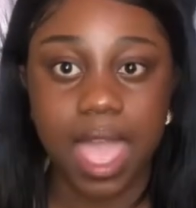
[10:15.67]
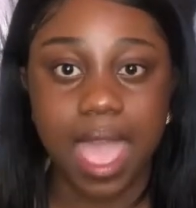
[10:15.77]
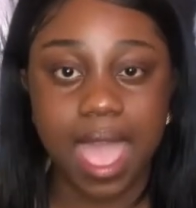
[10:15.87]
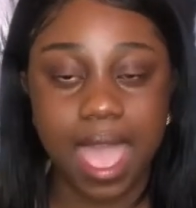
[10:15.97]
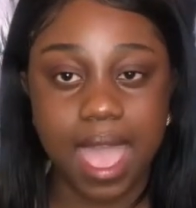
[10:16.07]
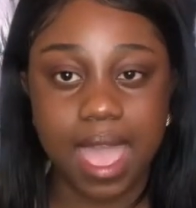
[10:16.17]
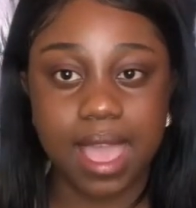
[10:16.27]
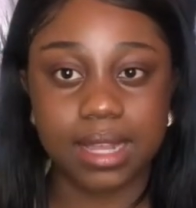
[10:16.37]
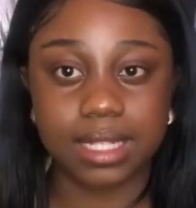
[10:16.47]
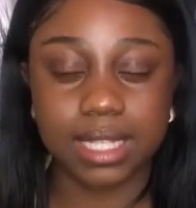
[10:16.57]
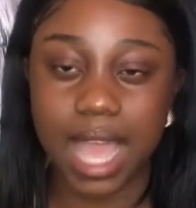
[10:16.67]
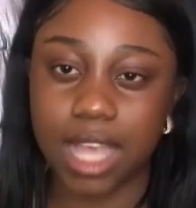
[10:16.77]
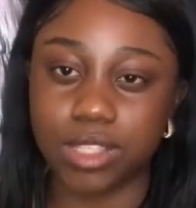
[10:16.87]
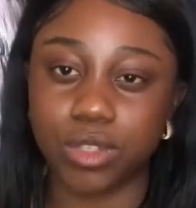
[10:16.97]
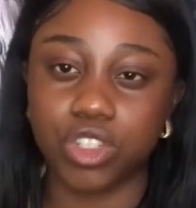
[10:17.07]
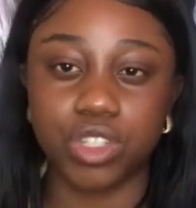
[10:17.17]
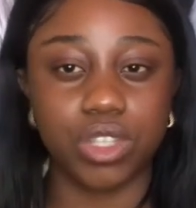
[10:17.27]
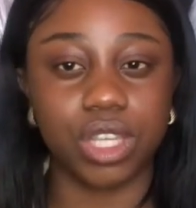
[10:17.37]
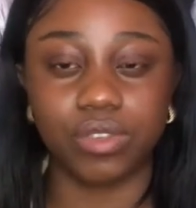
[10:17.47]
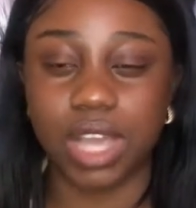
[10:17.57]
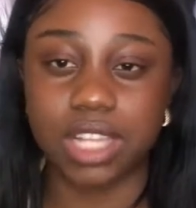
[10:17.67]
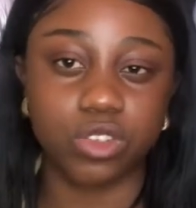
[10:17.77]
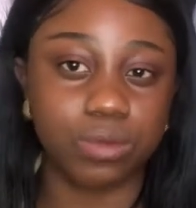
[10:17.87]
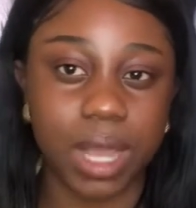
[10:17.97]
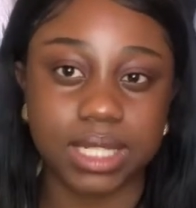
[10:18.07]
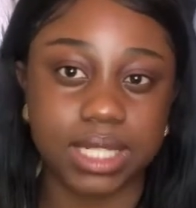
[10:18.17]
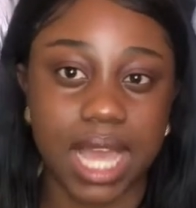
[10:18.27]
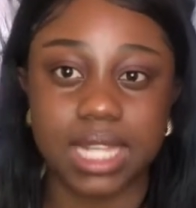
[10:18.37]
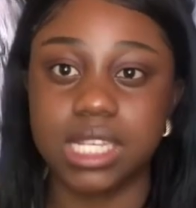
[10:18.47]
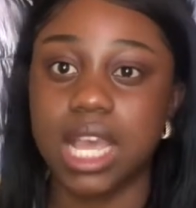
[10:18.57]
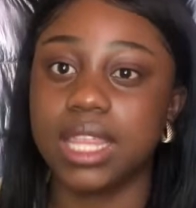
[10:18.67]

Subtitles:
And yeah, so just to give you guys a reminder that